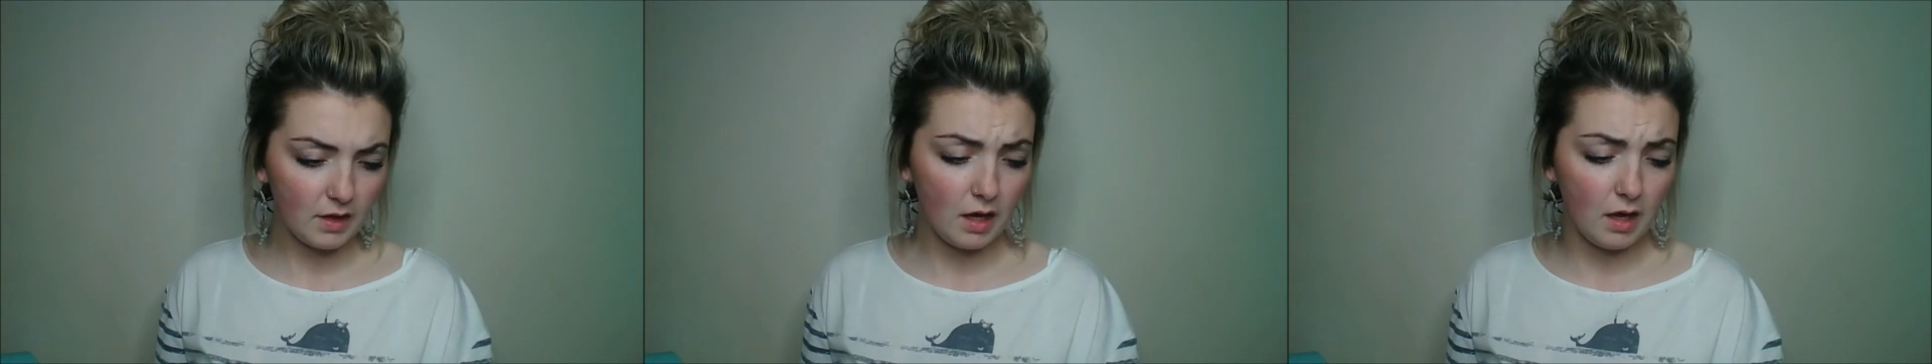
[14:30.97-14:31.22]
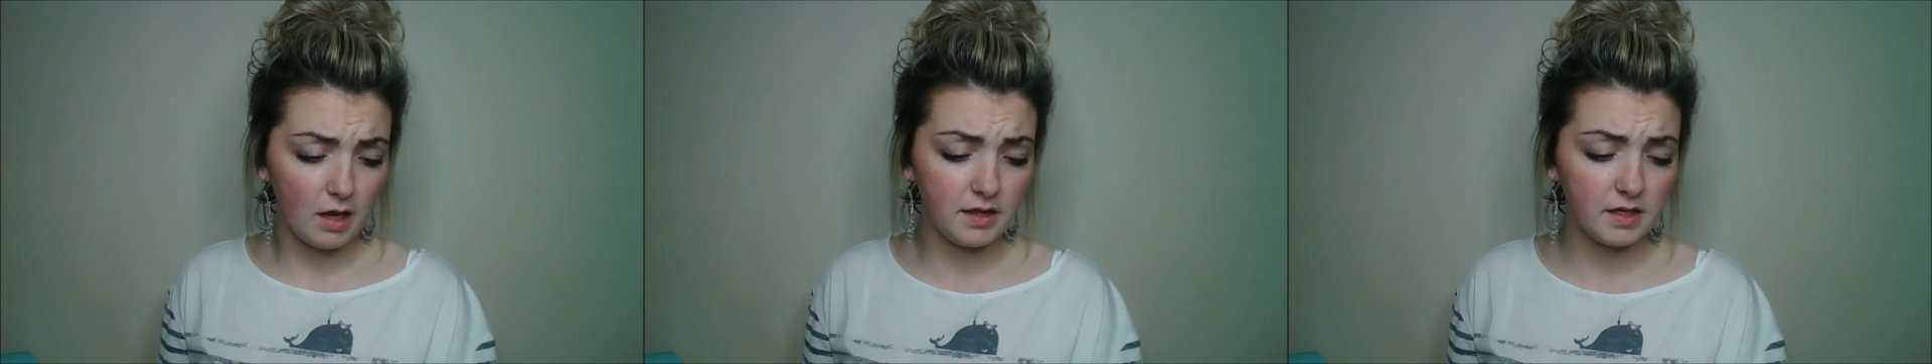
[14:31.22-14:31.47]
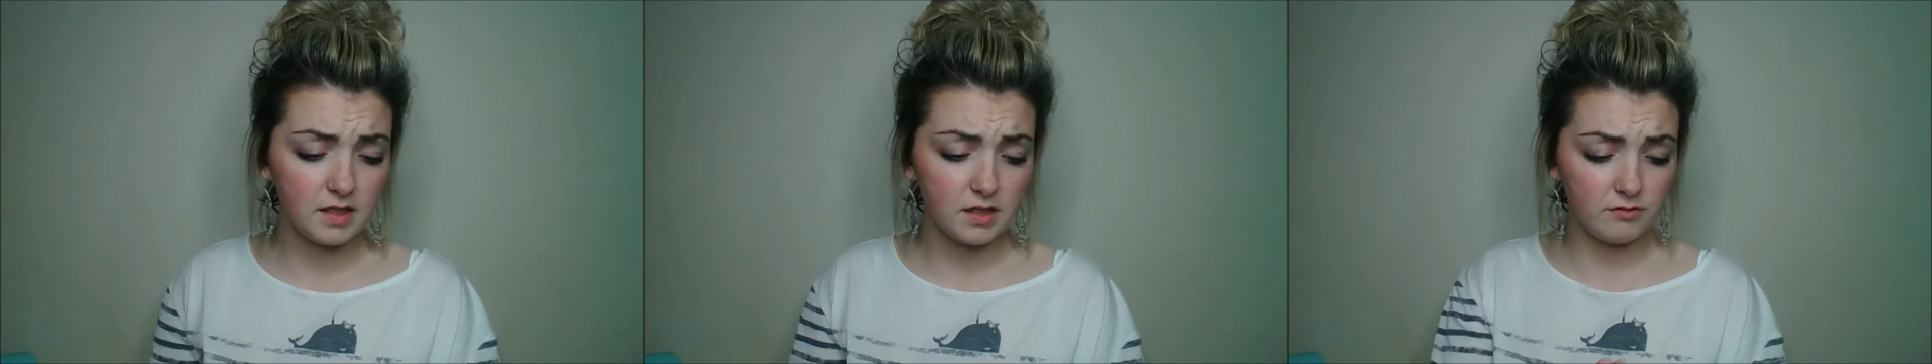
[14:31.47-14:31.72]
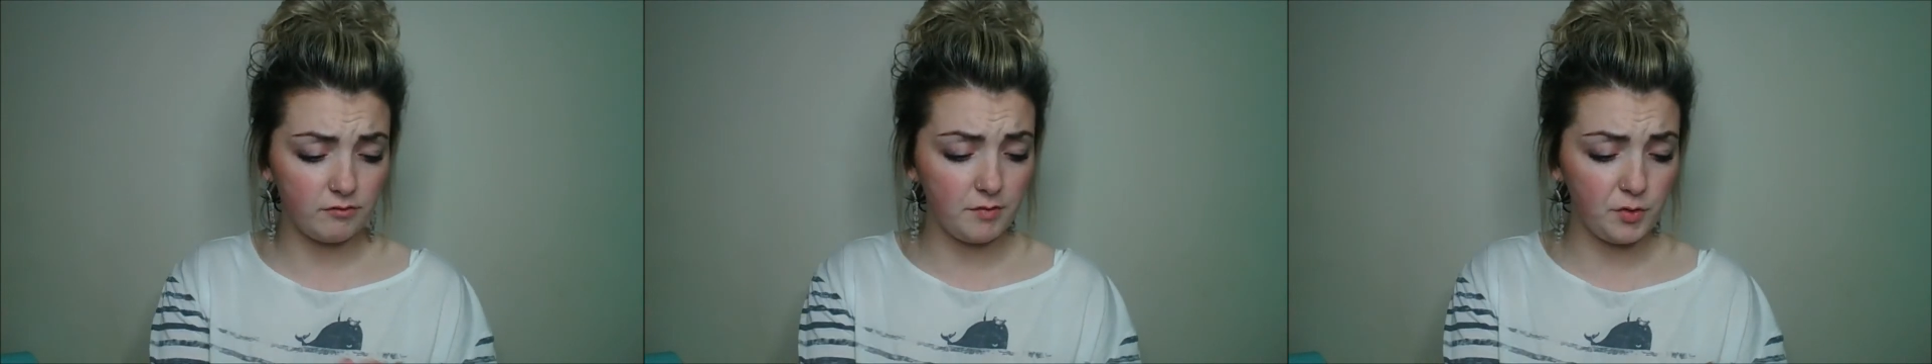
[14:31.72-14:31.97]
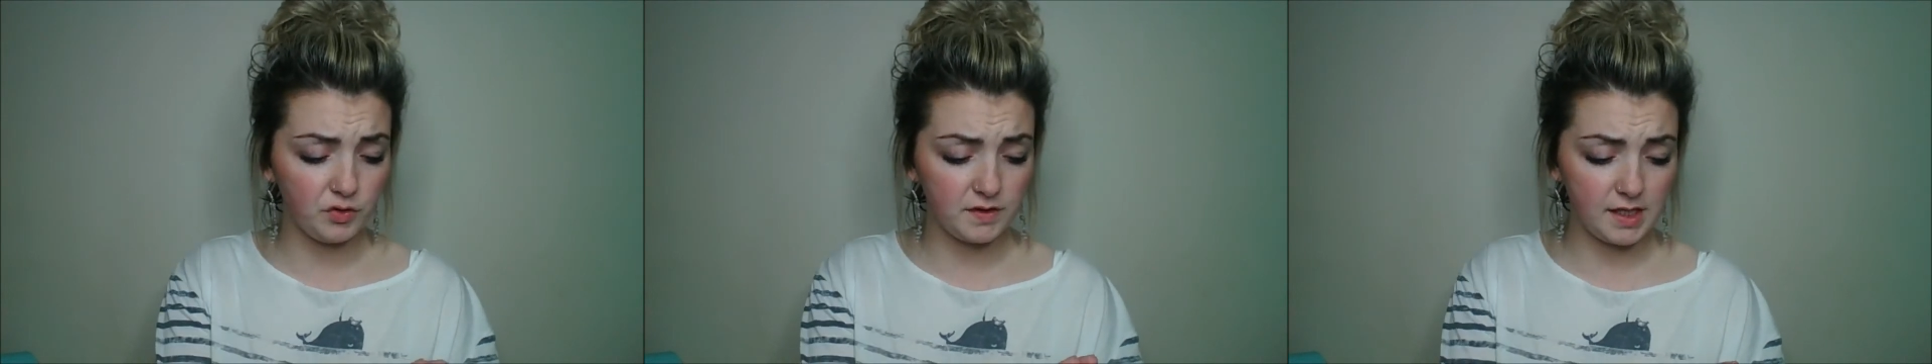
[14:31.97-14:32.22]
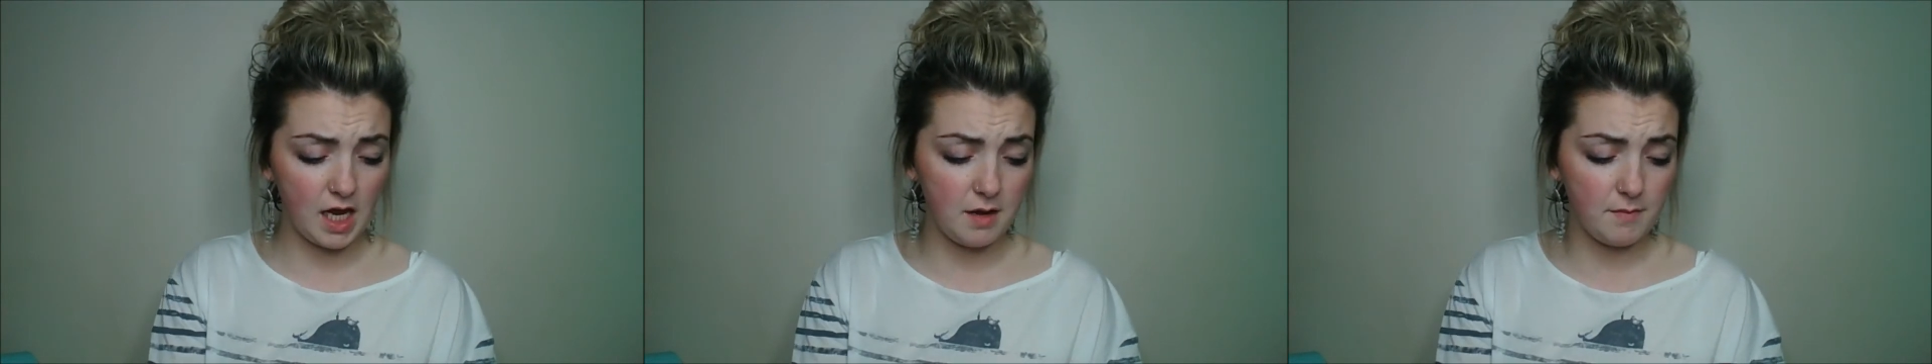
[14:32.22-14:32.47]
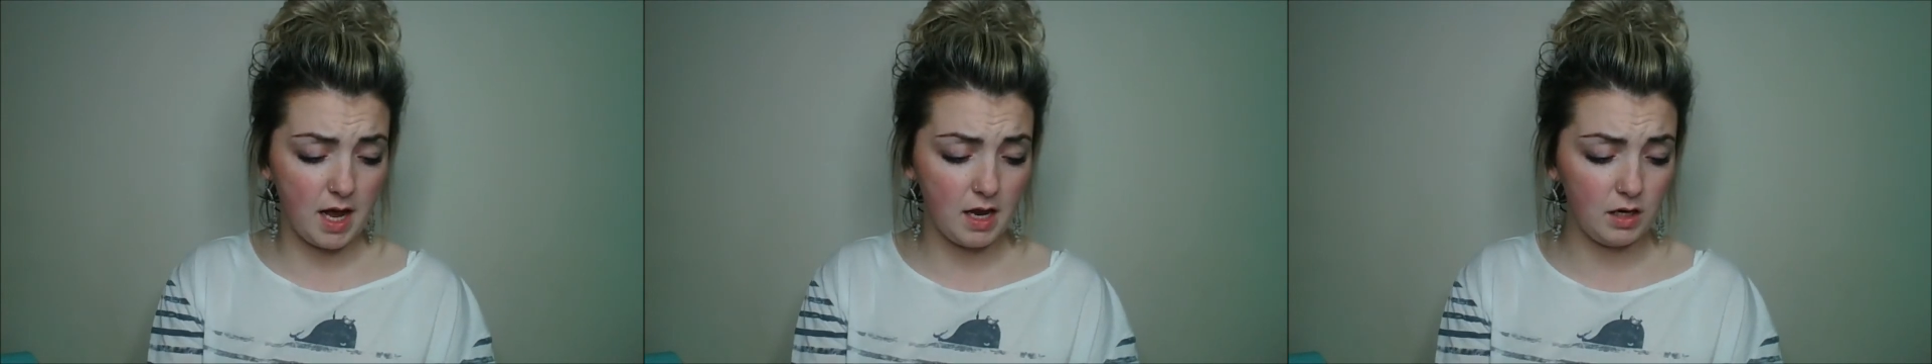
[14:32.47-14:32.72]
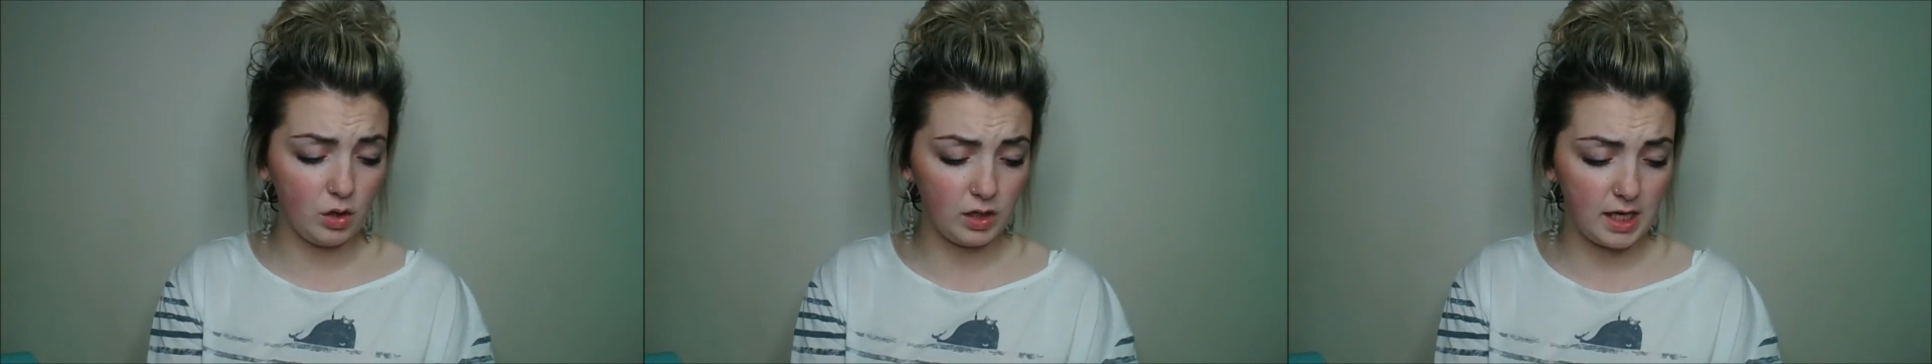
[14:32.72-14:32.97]
This is a Rimmel Stay Matte
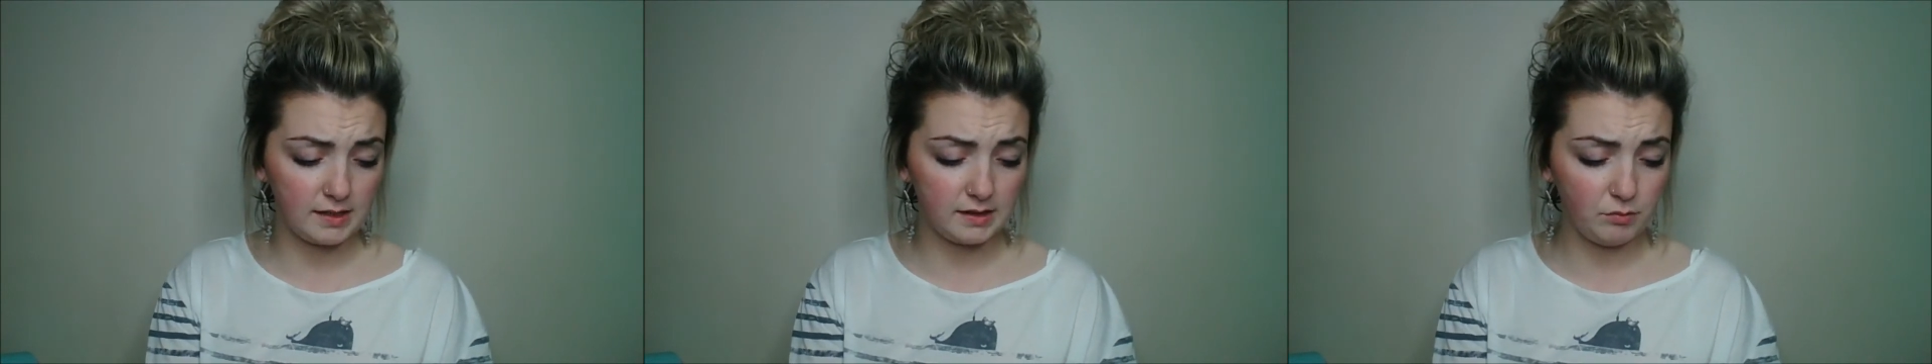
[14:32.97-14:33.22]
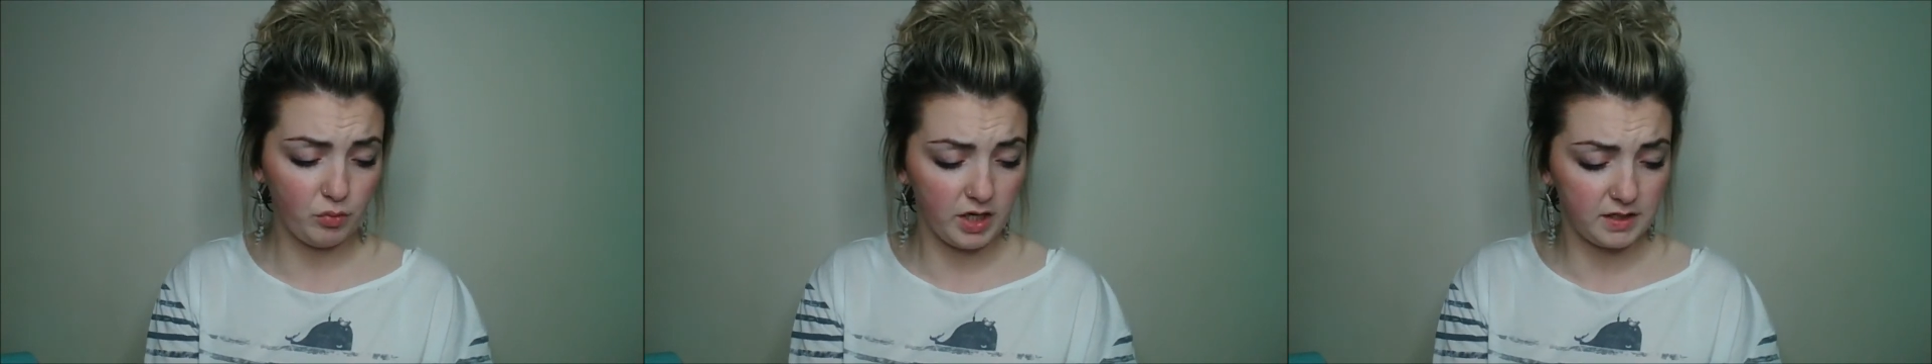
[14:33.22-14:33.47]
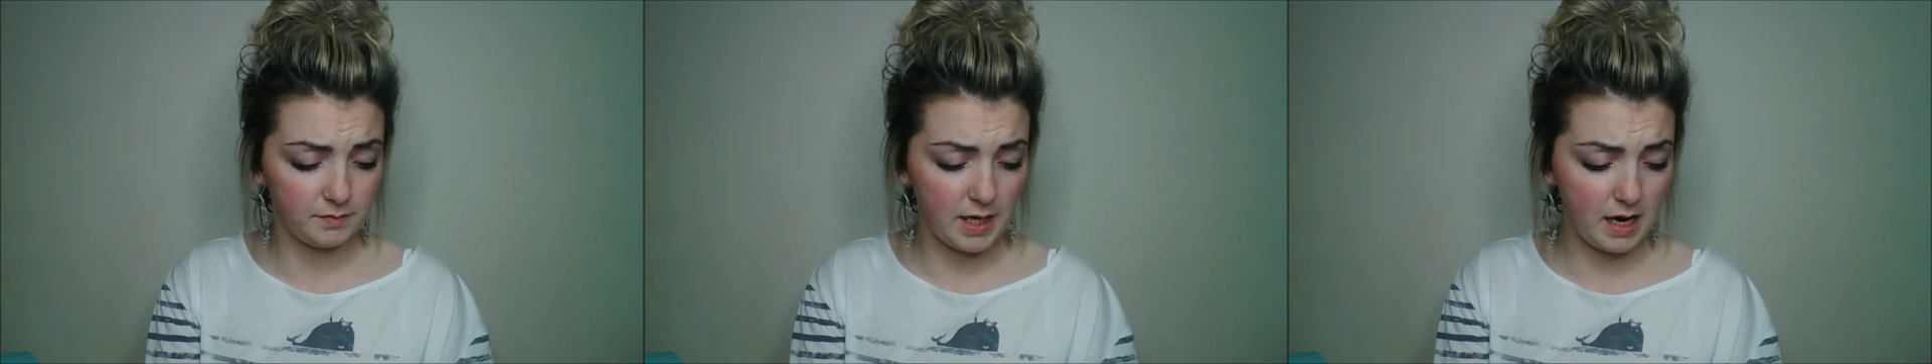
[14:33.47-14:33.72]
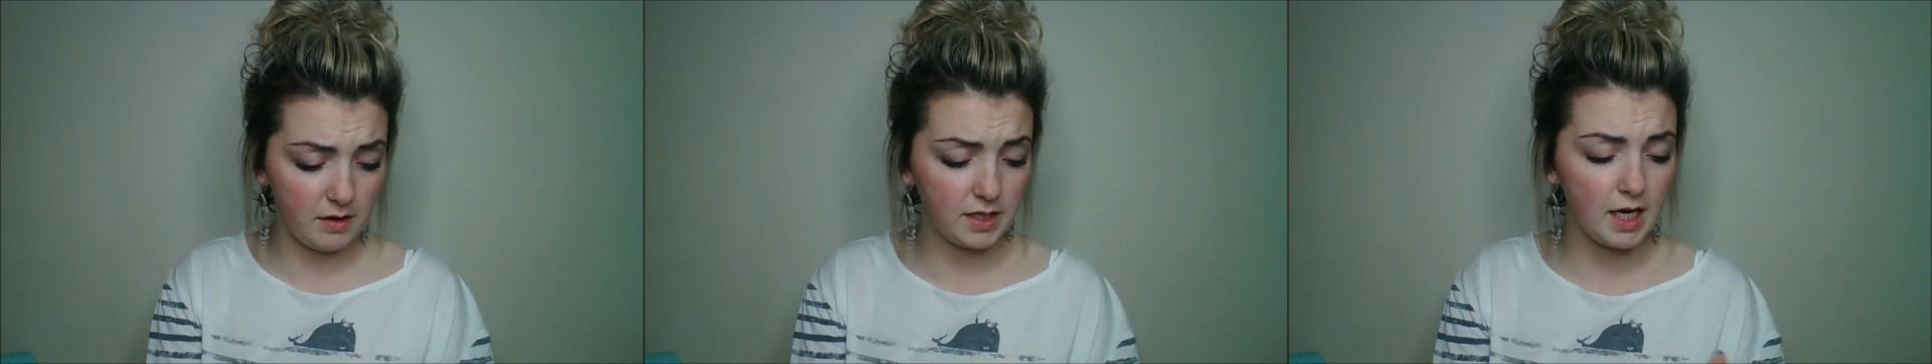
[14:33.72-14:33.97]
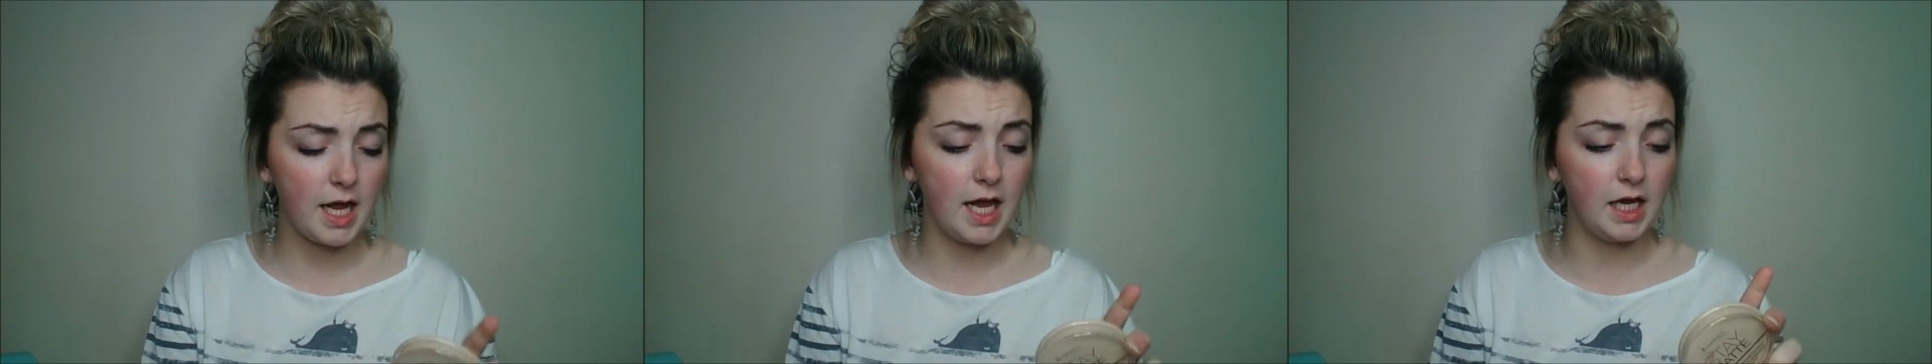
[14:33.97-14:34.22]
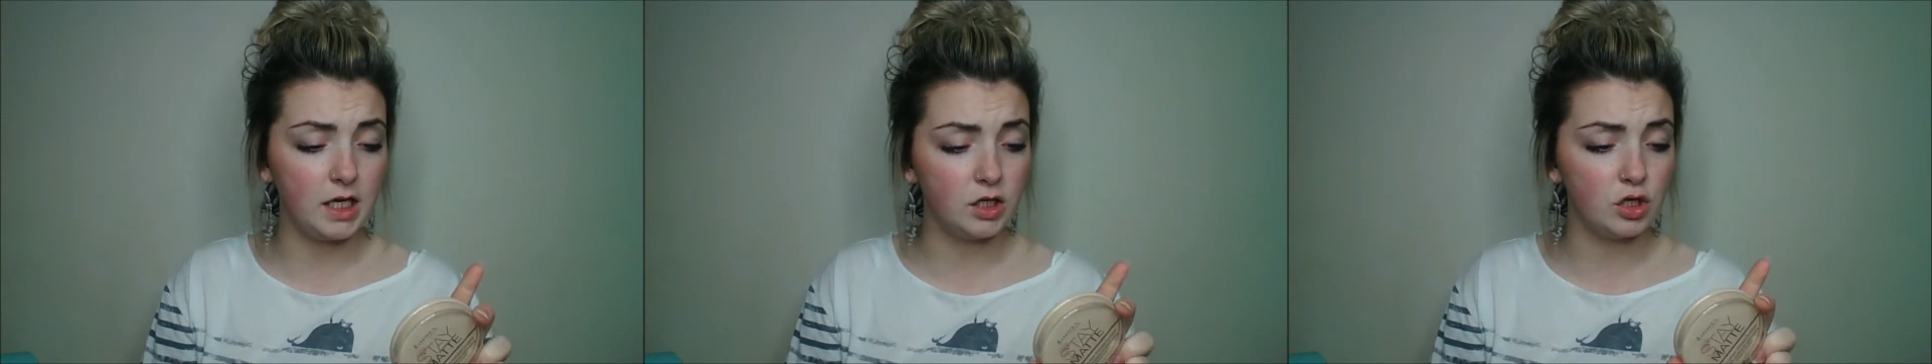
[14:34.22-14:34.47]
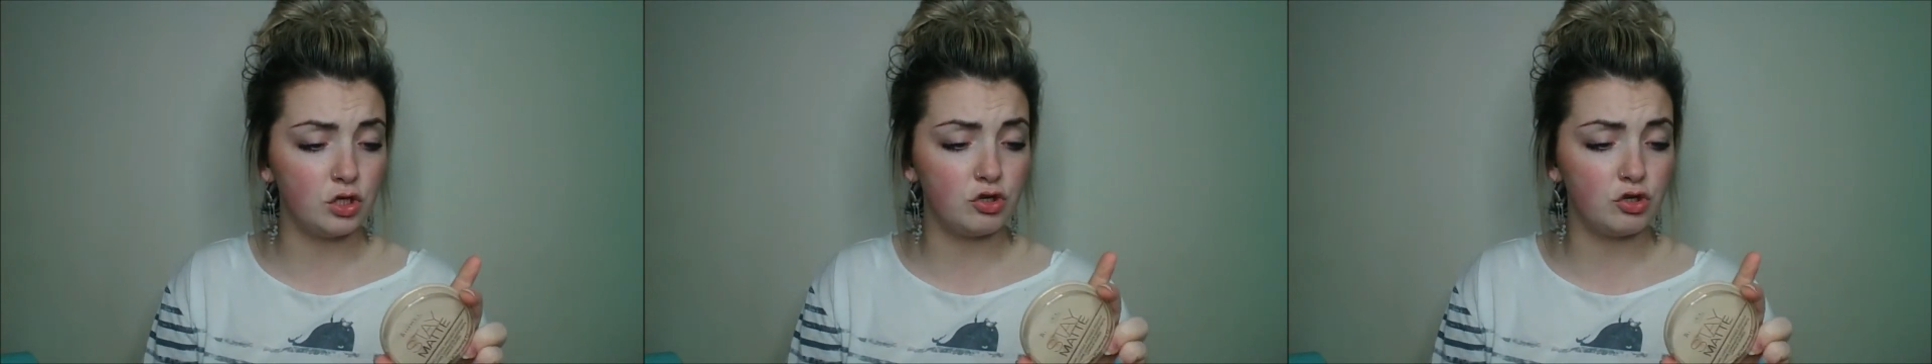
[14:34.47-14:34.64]
Long Lasting Pressed Powder in